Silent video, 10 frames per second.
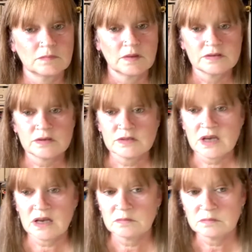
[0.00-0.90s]
So is
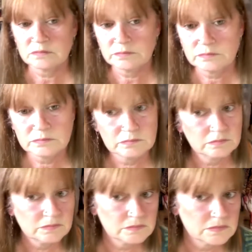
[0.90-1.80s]
that
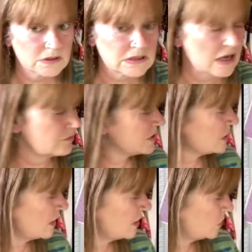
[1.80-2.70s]
a
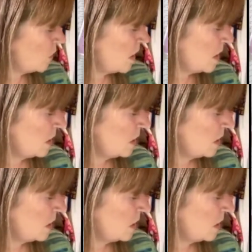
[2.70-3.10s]
retired twine?